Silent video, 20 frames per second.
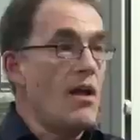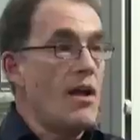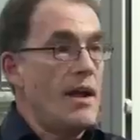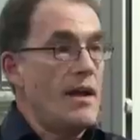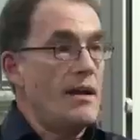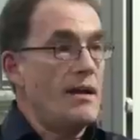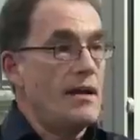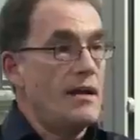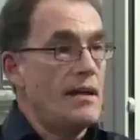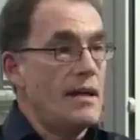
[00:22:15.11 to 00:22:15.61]

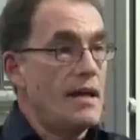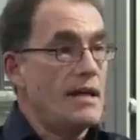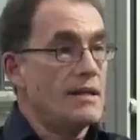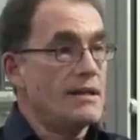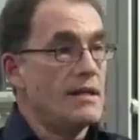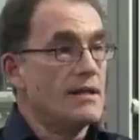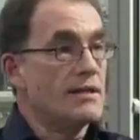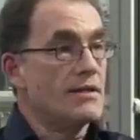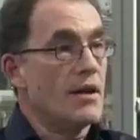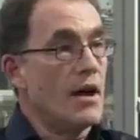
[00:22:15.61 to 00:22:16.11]
line
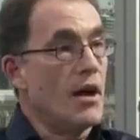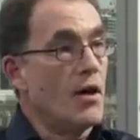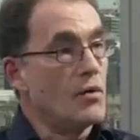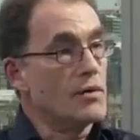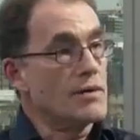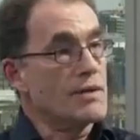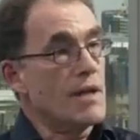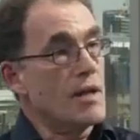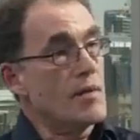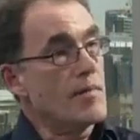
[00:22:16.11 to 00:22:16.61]
is into the
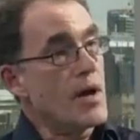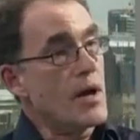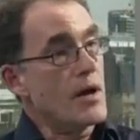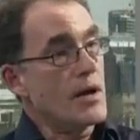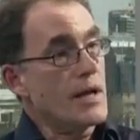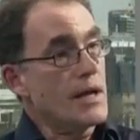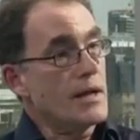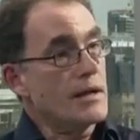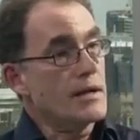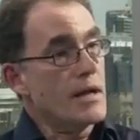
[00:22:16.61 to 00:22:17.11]
wholesale
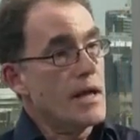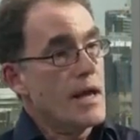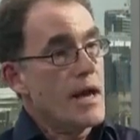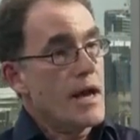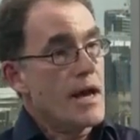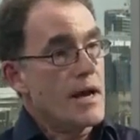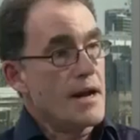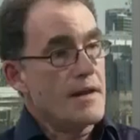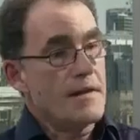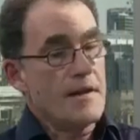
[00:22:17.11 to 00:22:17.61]
market.
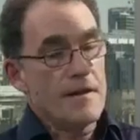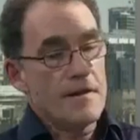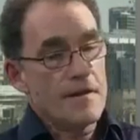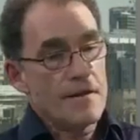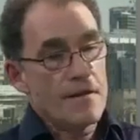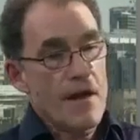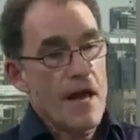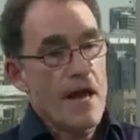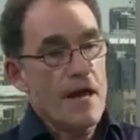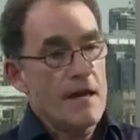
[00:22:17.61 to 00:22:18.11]
And I
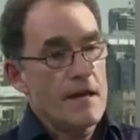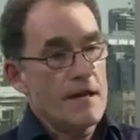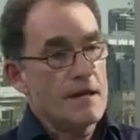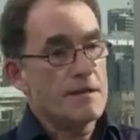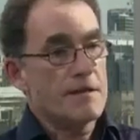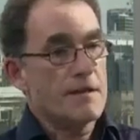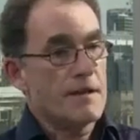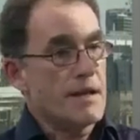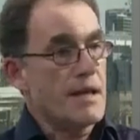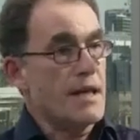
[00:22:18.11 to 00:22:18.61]
think that
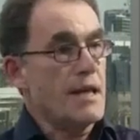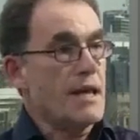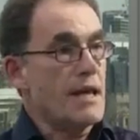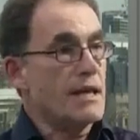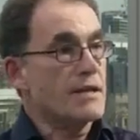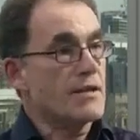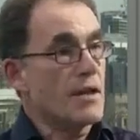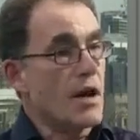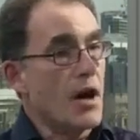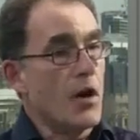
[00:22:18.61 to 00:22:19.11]
is the key.
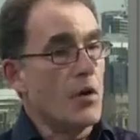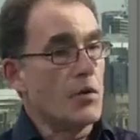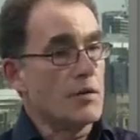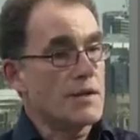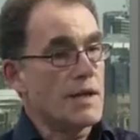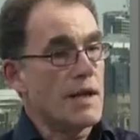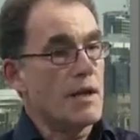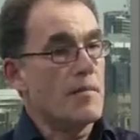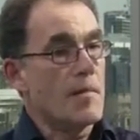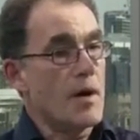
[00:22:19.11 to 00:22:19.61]
It's the
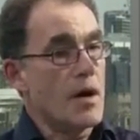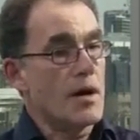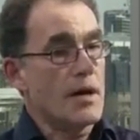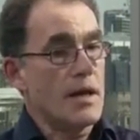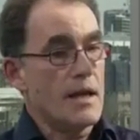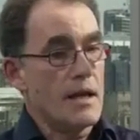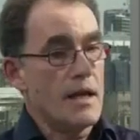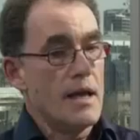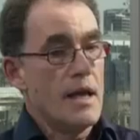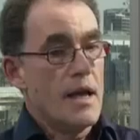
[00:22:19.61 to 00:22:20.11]
wholesale
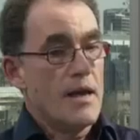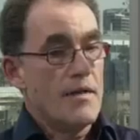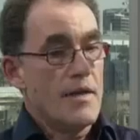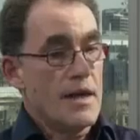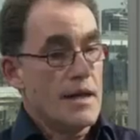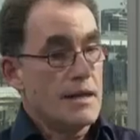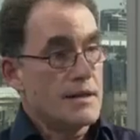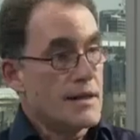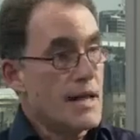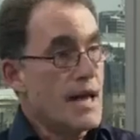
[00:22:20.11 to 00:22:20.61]
market
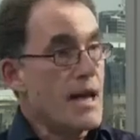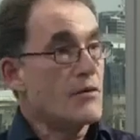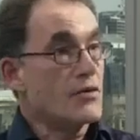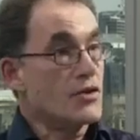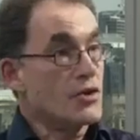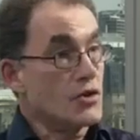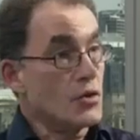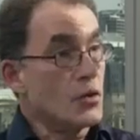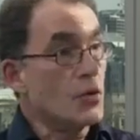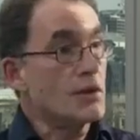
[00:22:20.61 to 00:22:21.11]
that is now
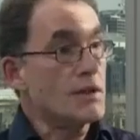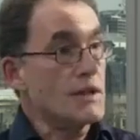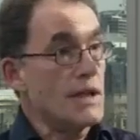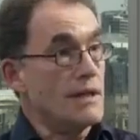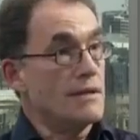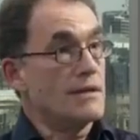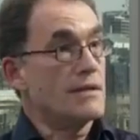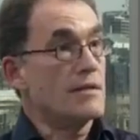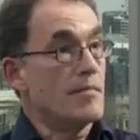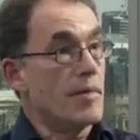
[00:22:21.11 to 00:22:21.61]
short
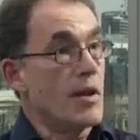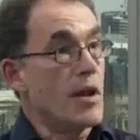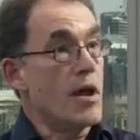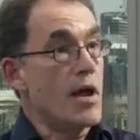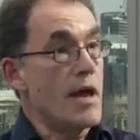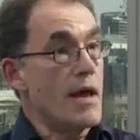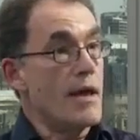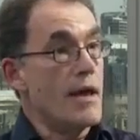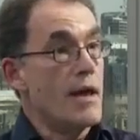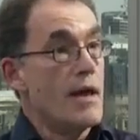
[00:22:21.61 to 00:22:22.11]
in
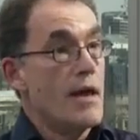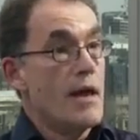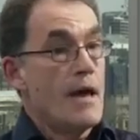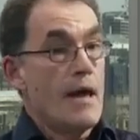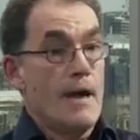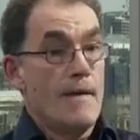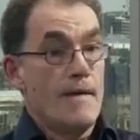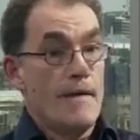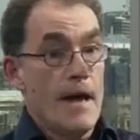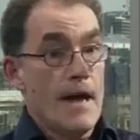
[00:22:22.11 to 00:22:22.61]
supply.
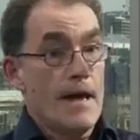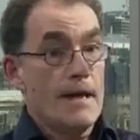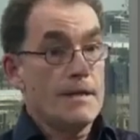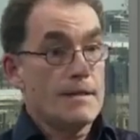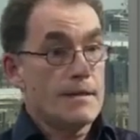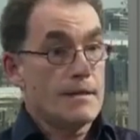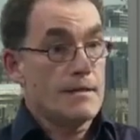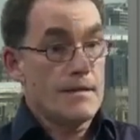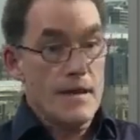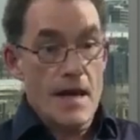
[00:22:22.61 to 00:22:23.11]
And that
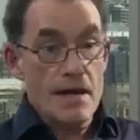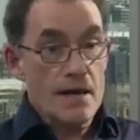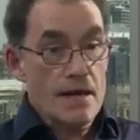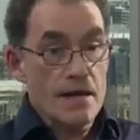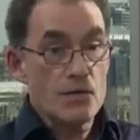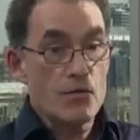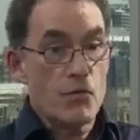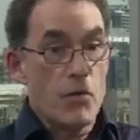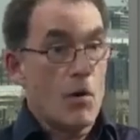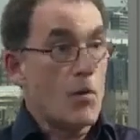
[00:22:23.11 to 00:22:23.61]

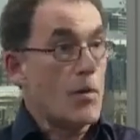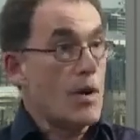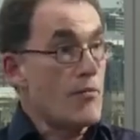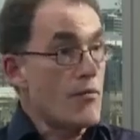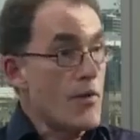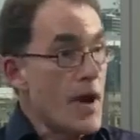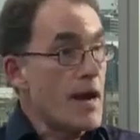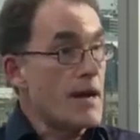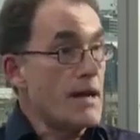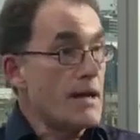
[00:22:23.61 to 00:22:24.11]
is what we
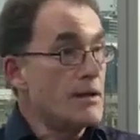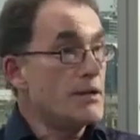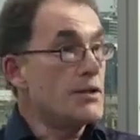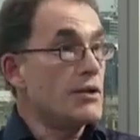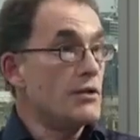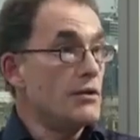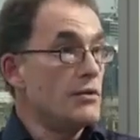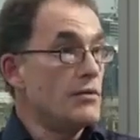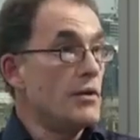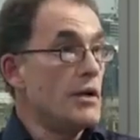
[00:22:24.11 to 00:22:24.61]
ran
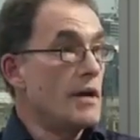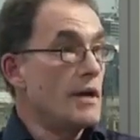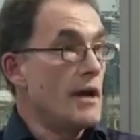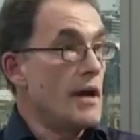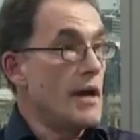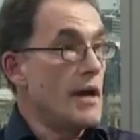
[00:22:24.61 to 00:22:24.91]
into